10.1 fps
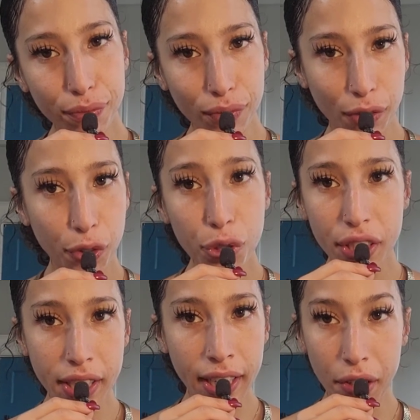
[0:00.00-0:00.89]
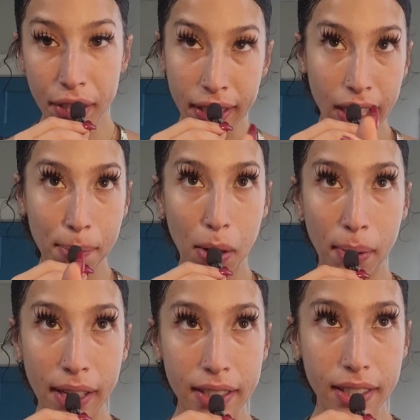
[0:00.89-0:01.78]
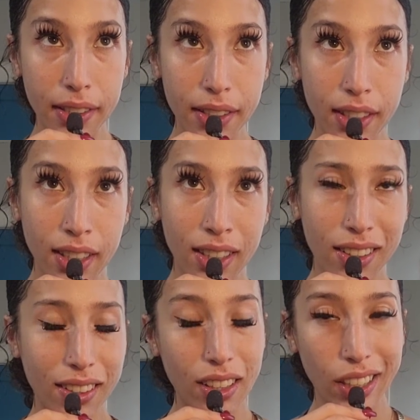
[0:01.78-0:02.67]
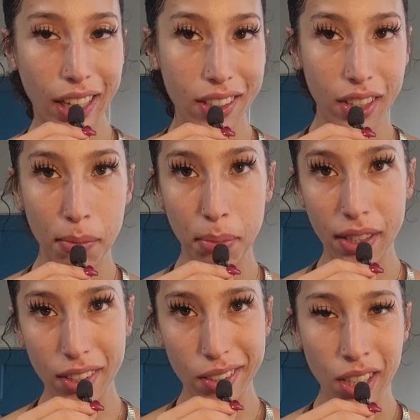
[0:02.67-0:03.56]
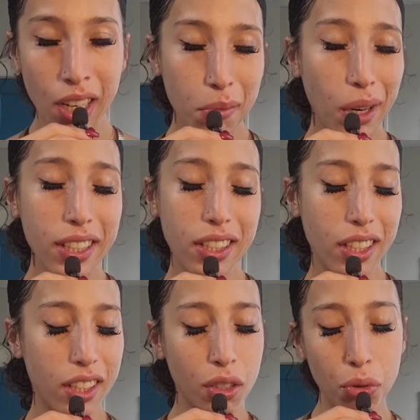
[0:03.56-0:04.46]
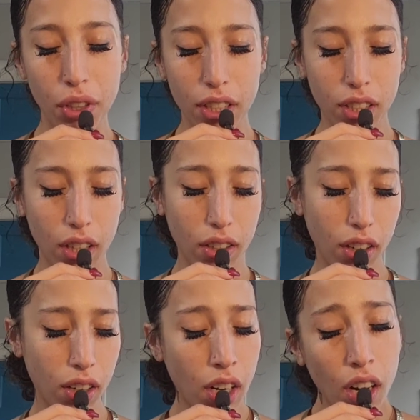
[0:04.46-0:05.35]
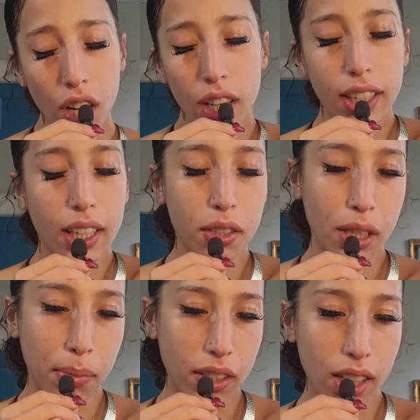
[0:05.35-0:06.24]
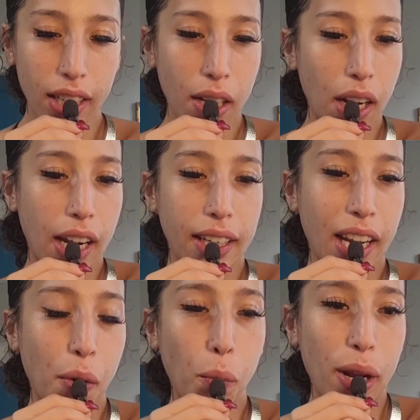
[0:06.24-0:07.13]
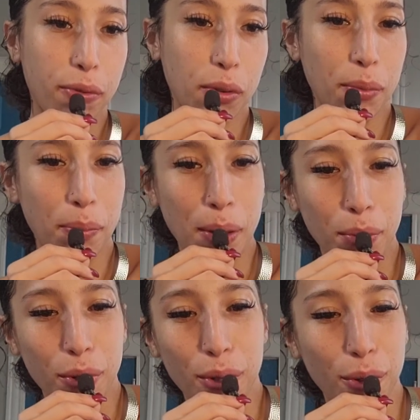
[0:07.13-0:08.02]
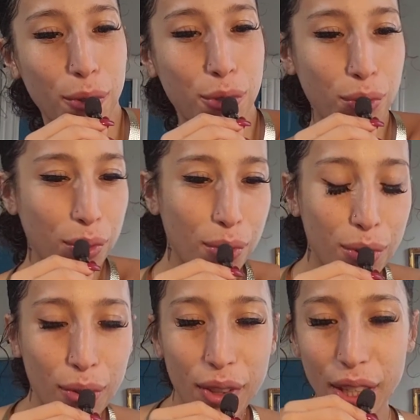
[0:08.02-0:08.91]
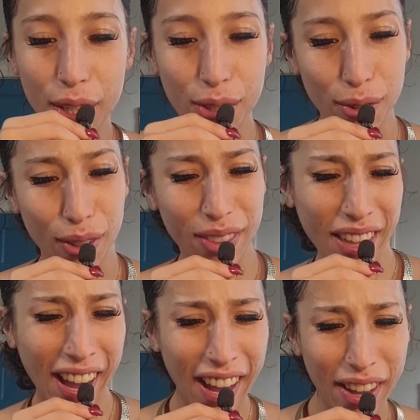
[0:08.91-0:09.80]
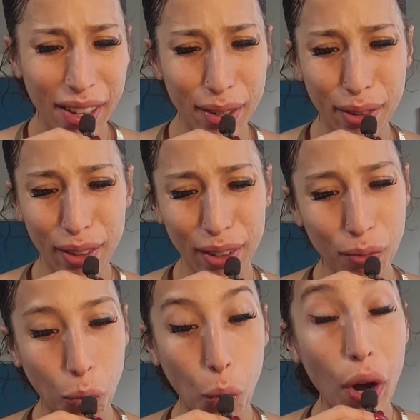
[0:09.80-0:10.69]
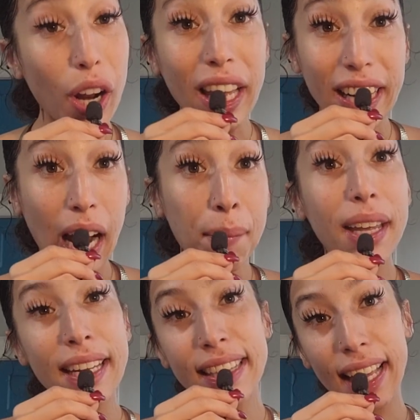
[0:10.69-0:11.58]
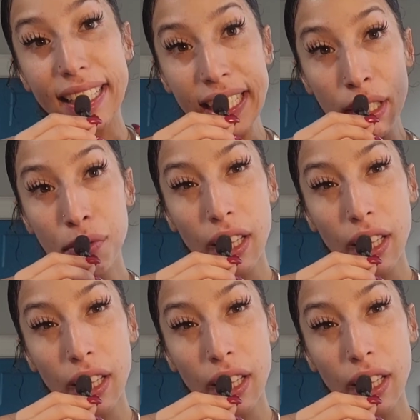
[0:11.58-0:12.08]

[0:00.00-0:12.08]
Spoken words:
if you're sitting here thinking about Pisces, like, oh, I can't stand Pisces. Pisces isn't who they say they are. Oh, I can't stand Pisces. I can't wait for people to know the truth, or this or that, or what. Like, I'm getting that evil